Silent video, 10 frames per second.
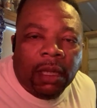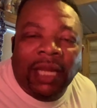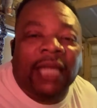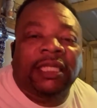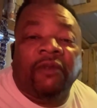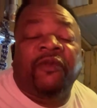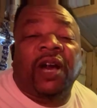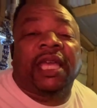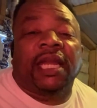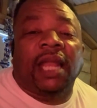That's a
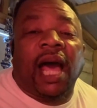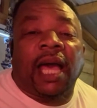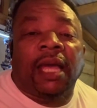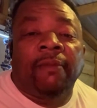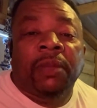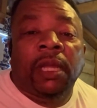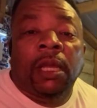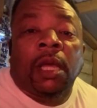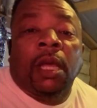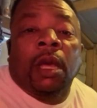fucking lie.
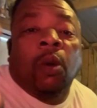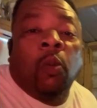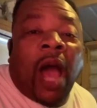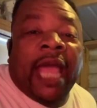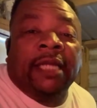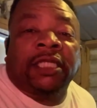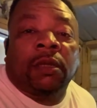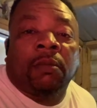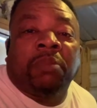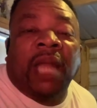Whites,
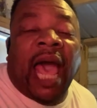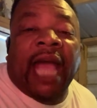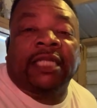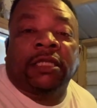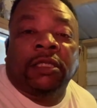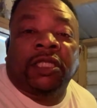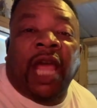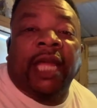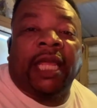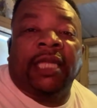blacks,
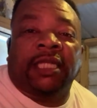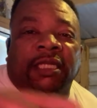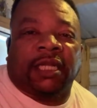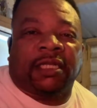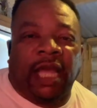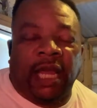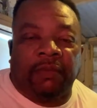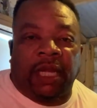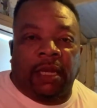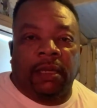Chinese is the same
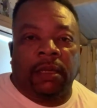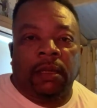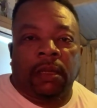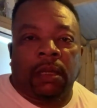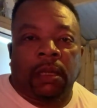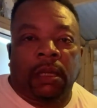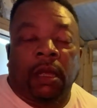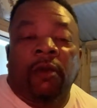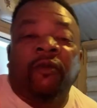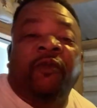then.
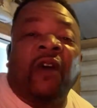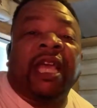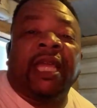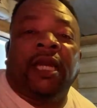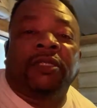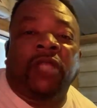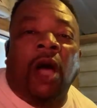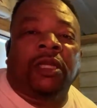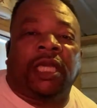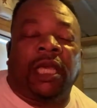Fucking a
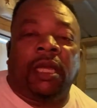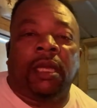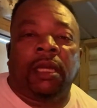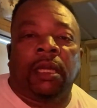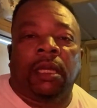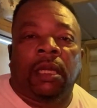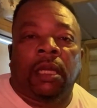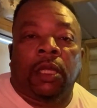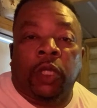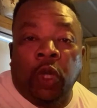donkey.
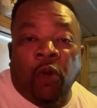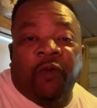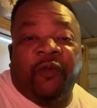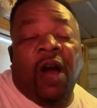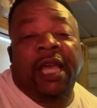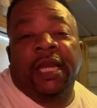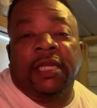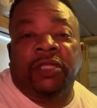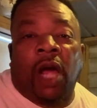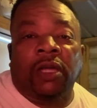You fucking a
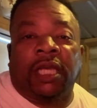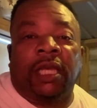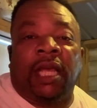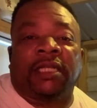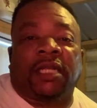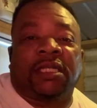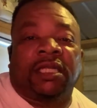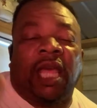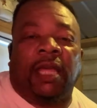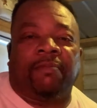donkey is the
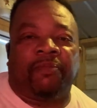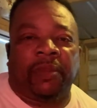same.